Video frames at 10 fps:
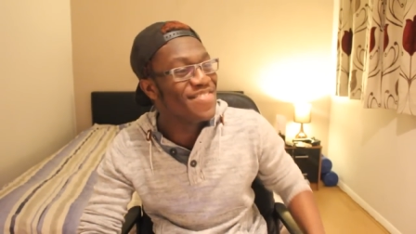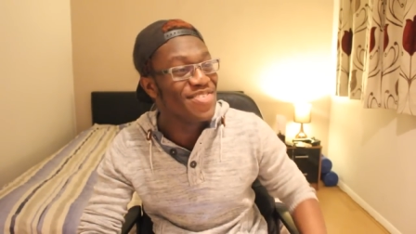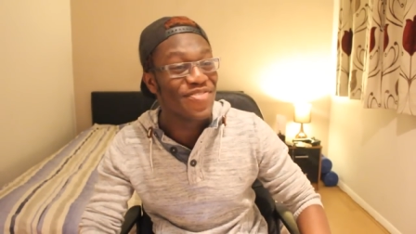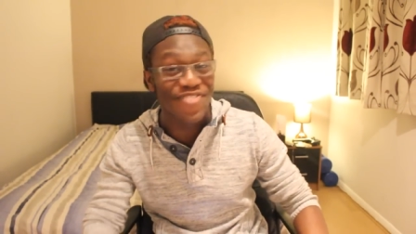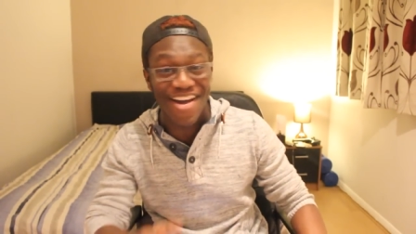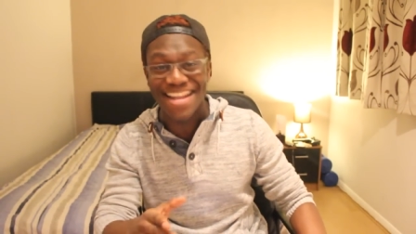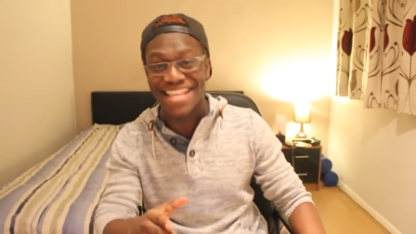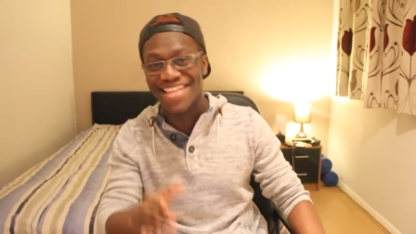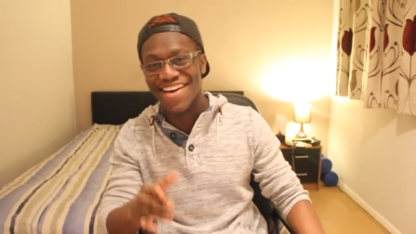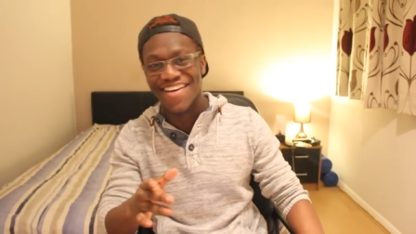it was
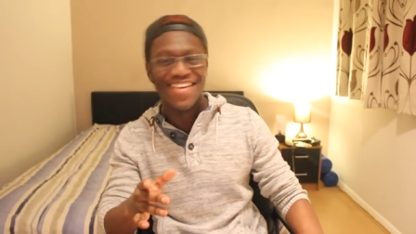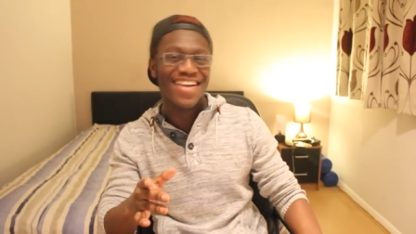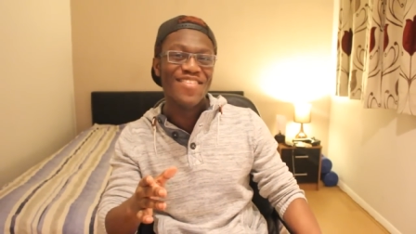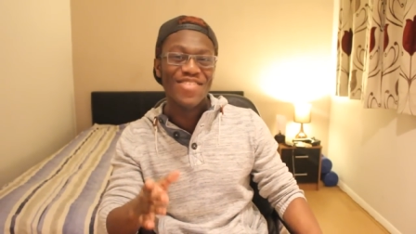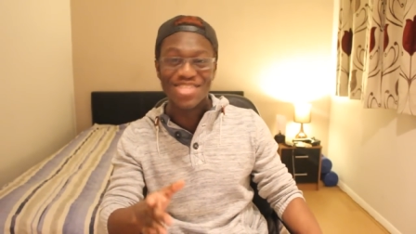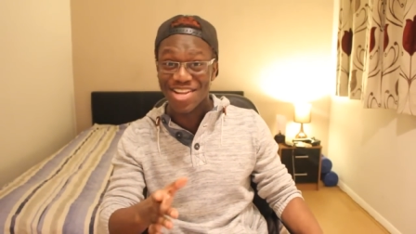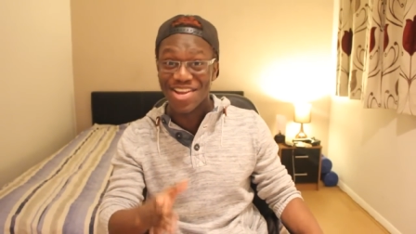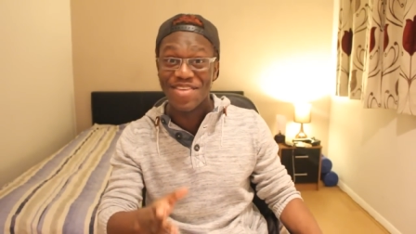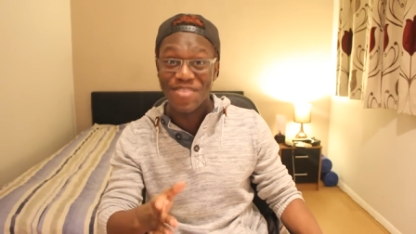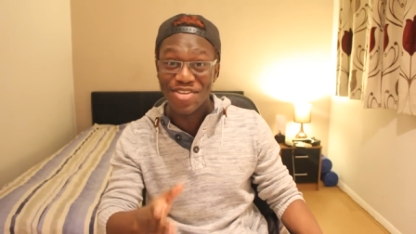funny though. It was
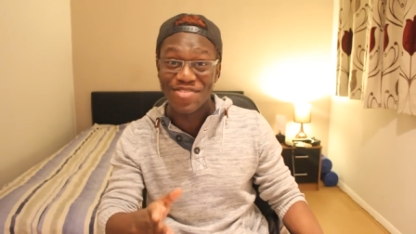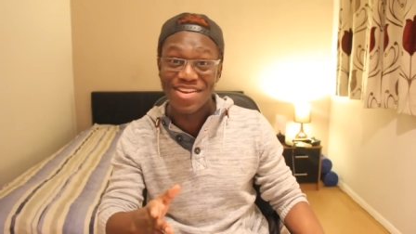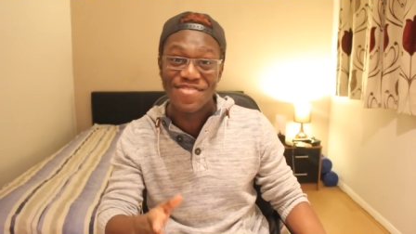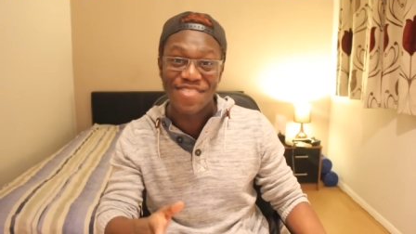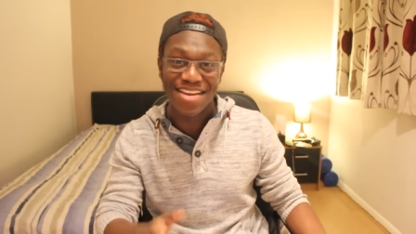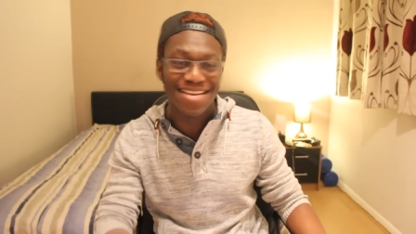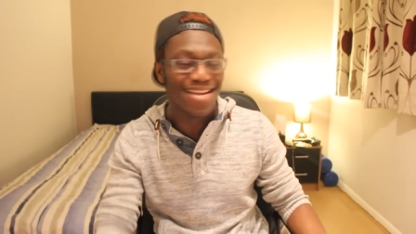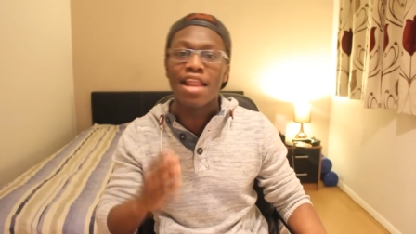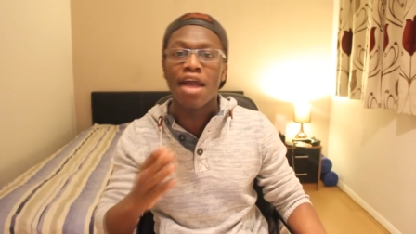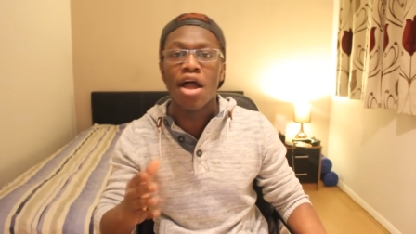a, it was really funny.
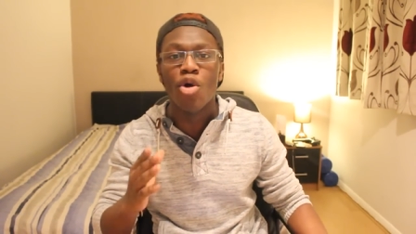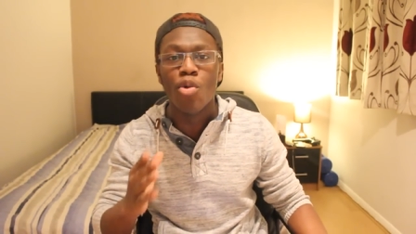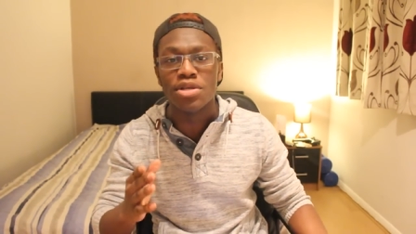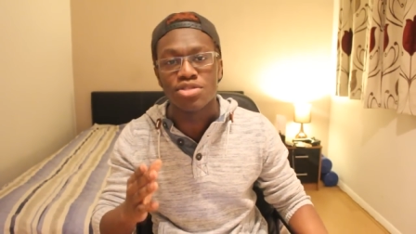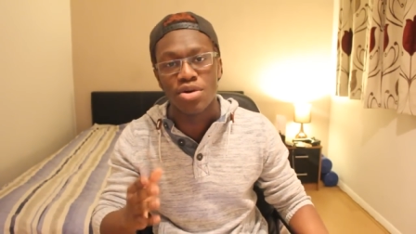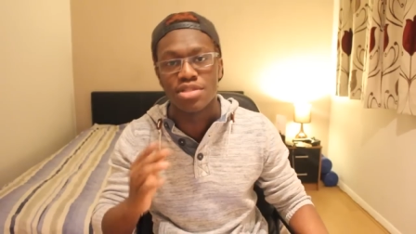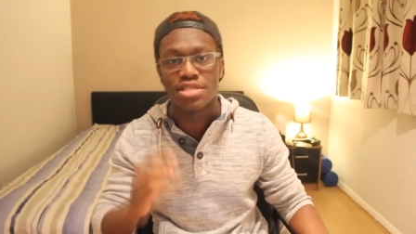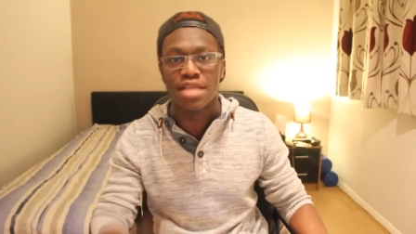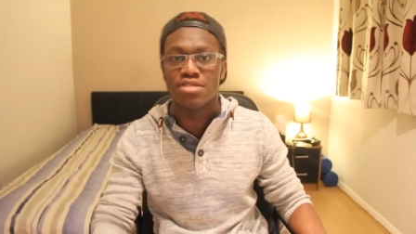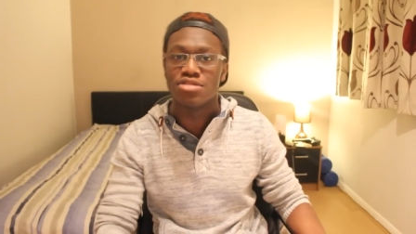And I always got
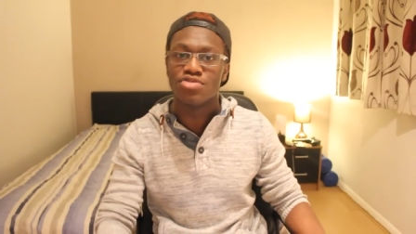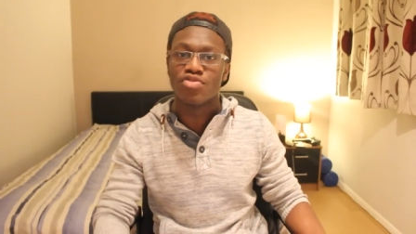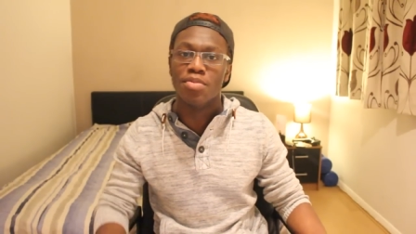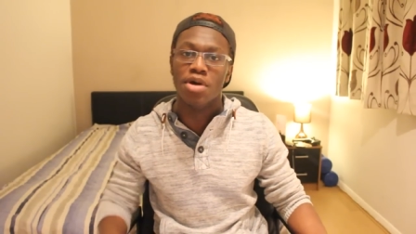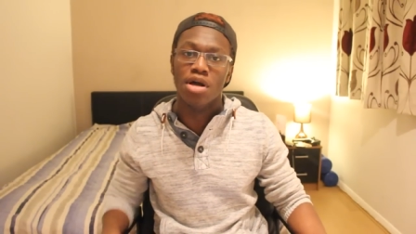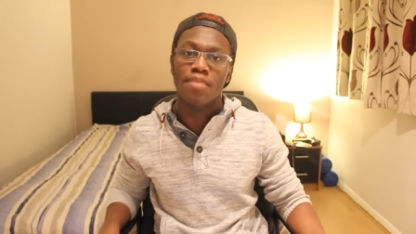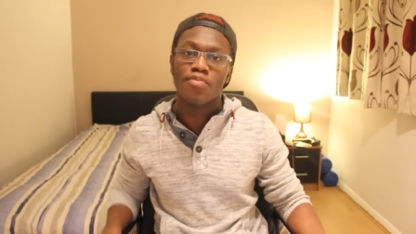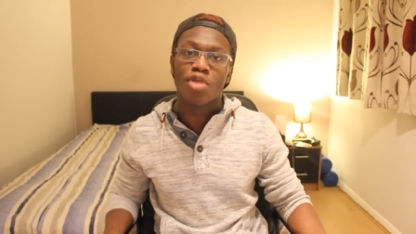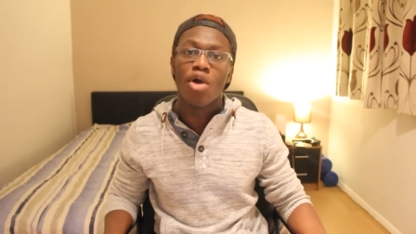the tensions from her.